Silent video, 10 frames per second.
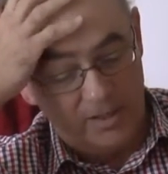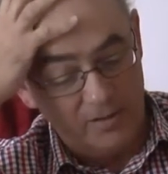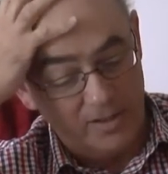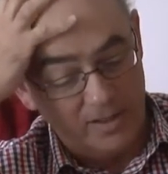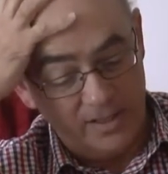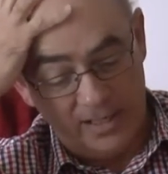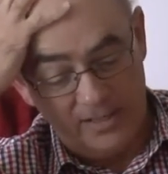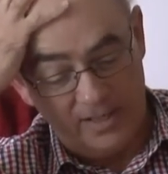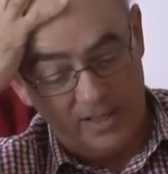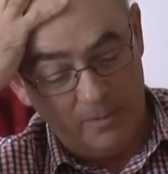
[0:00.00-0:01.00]
uses
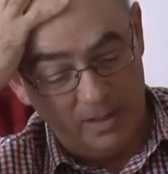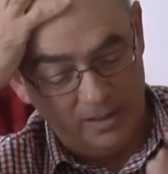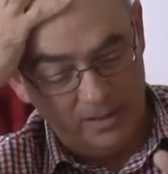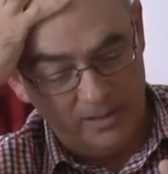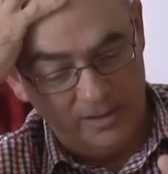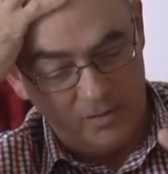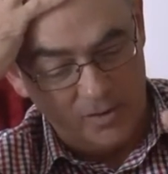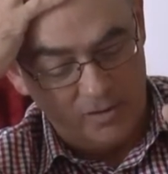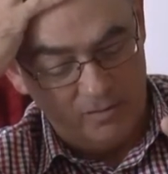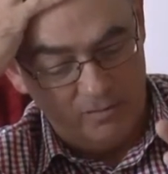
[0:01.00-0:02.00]

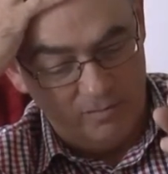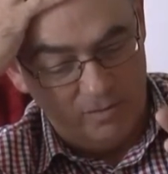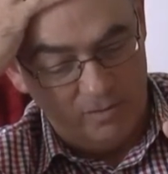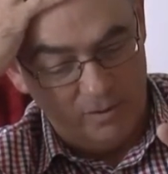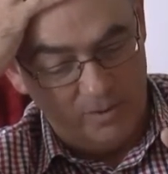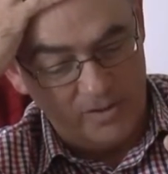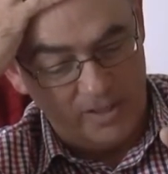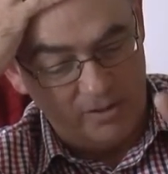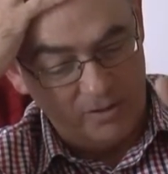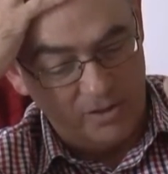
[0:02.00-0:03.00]

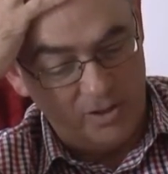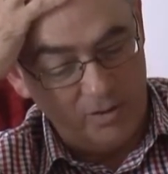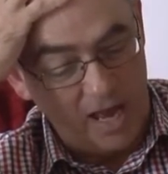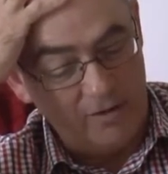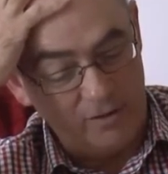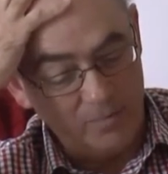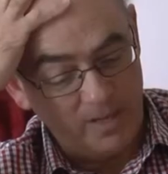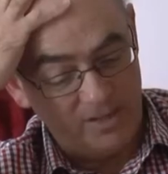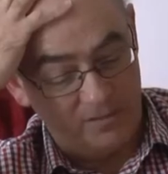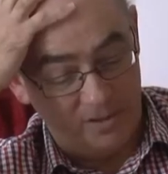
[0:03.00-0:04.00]
two aorist
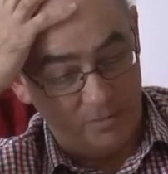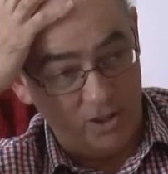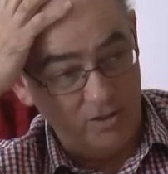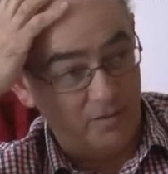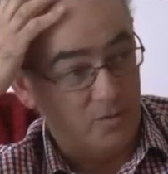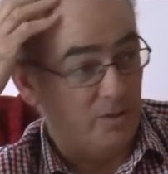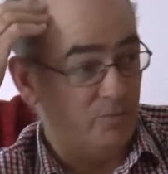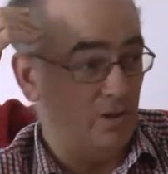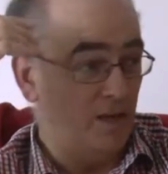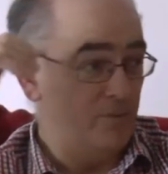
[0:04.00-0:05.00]
passive subjunctives,
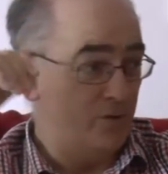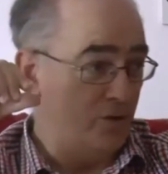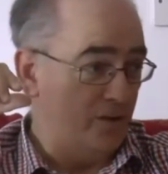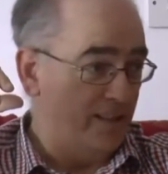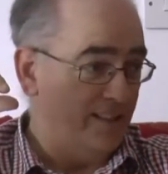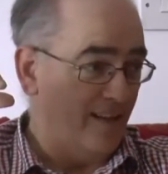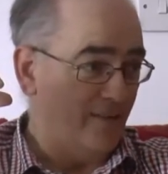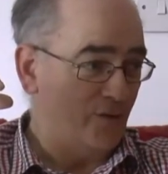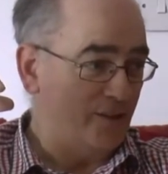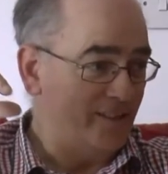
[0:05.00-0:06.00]
and I'm sure the detail
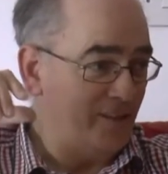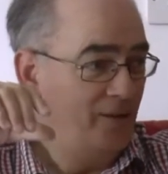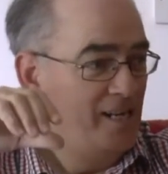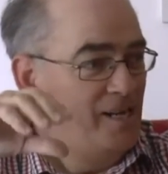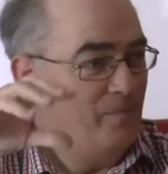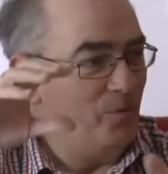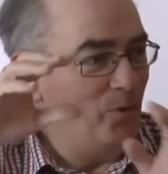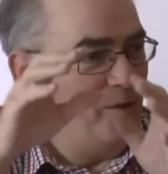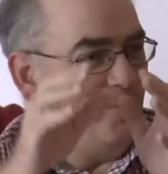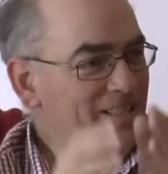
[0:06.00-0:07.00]
thrills you. But
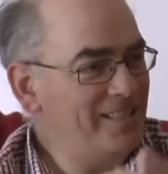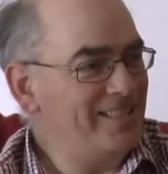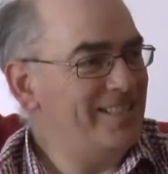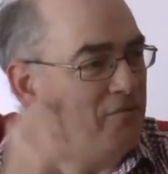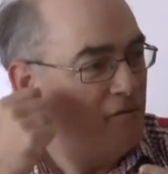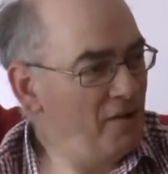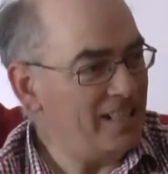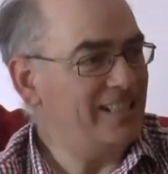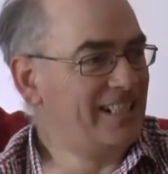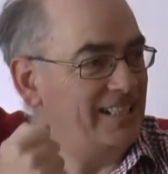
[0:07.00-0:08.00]
what it means is he's
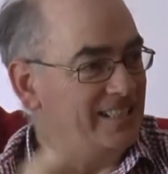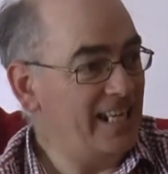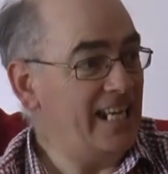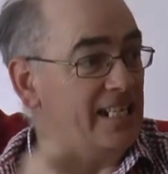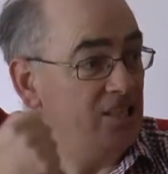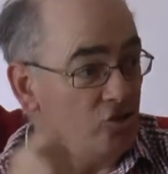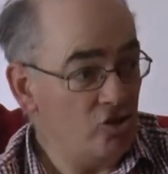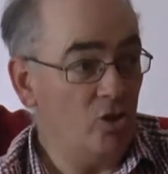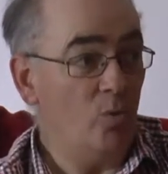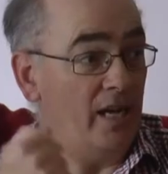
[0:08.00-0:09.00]
emphatically saying,
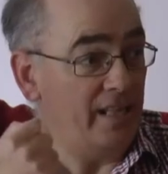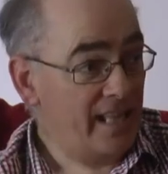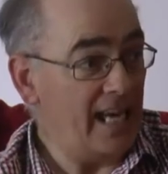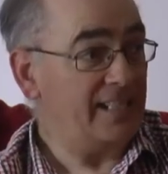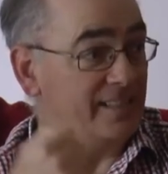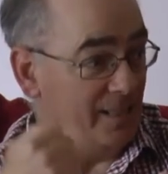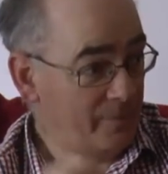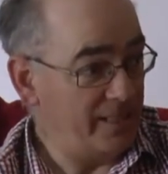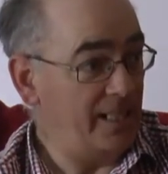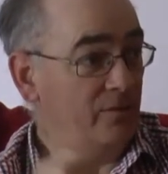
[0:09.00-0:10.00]
no way, that is
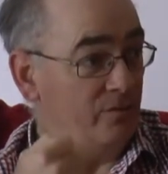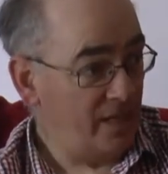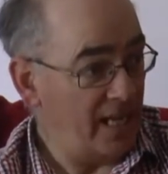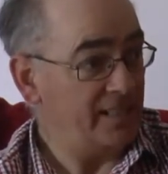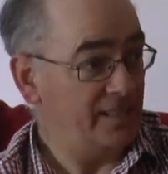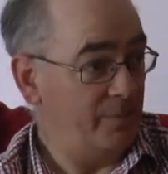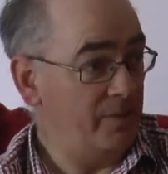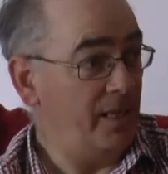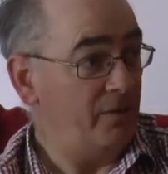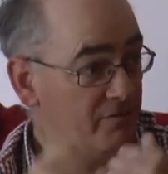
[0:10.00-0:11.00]
coming down. That is
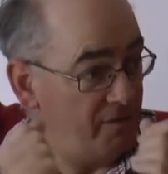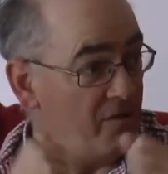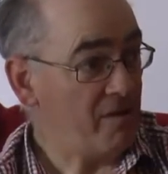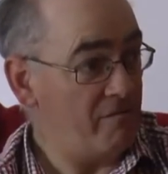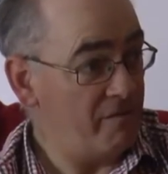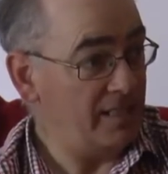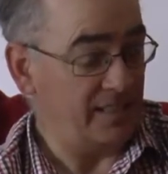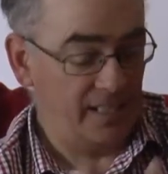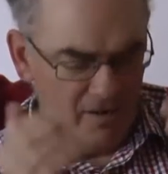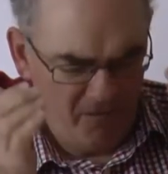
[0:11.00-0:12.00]
coming down. It's very
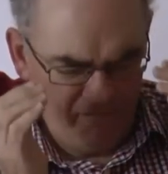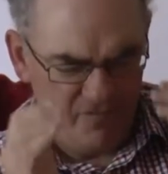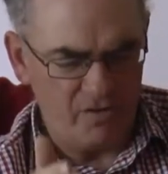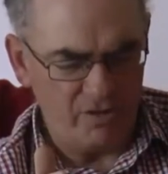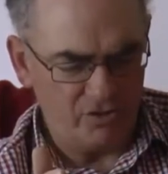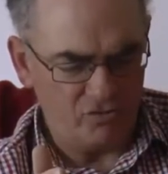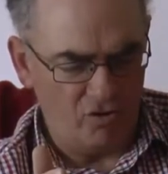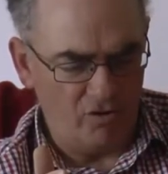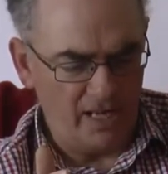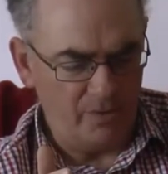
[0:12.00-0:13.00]
emphatic, very
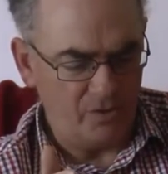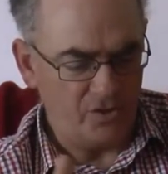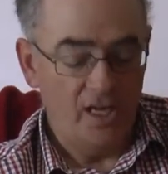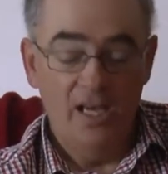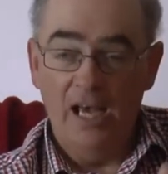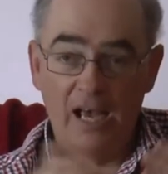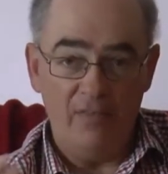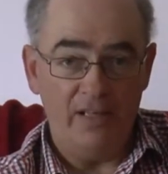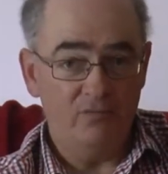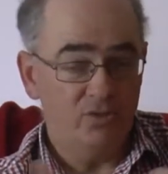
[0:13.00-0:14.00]
strong language. And
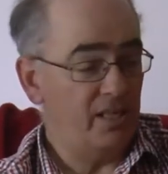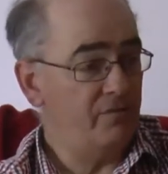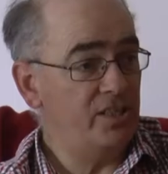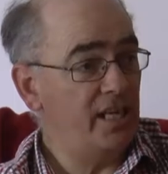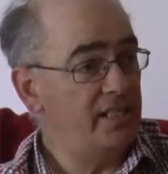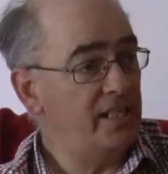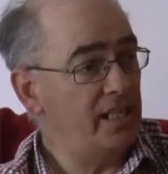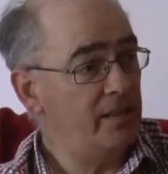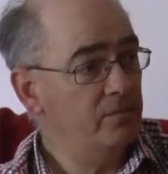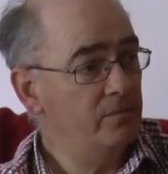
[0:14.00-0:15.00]
then 70 AD,